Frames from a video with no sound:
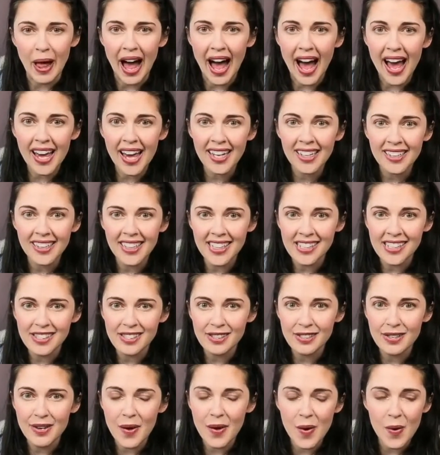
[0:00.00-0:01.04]
I at least
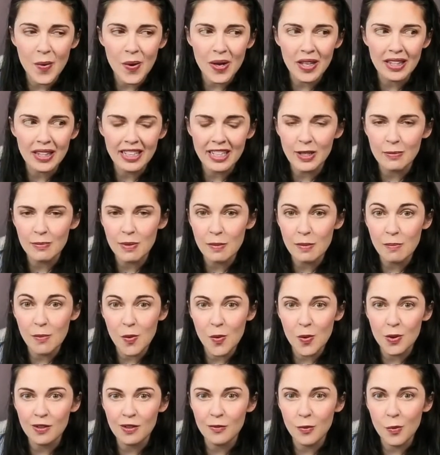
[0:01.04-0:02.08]
know a little bit
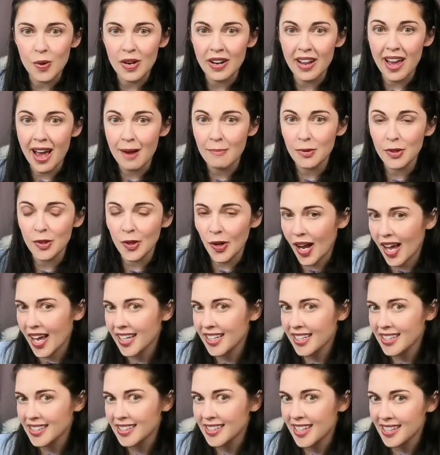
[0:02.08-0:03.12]
more of when I'm trying
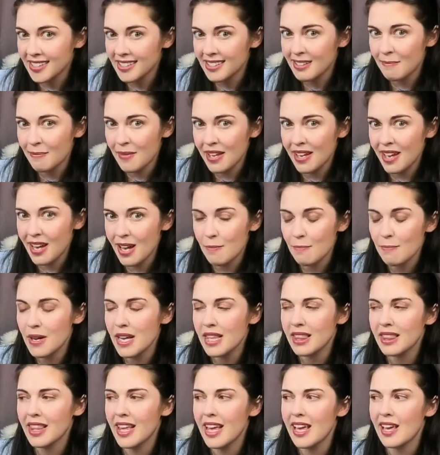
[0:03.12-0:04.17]
to set something up
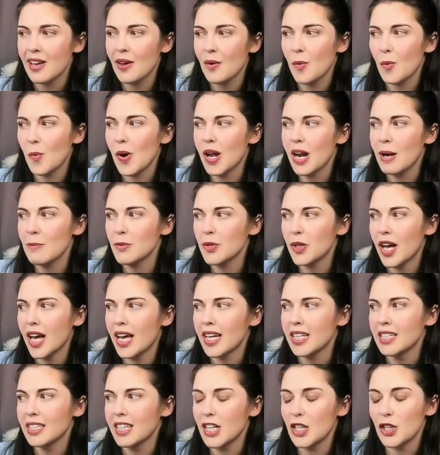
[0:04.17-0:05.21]
and like what I'm
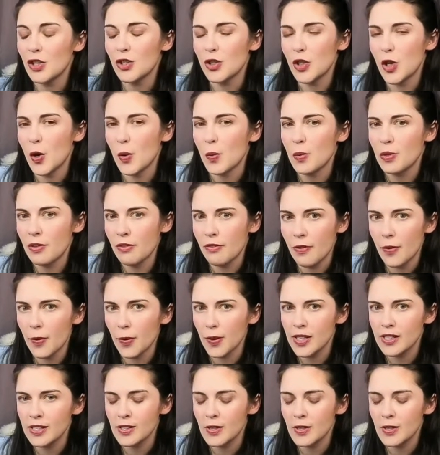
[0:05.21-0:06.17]
trying to like show in the focus.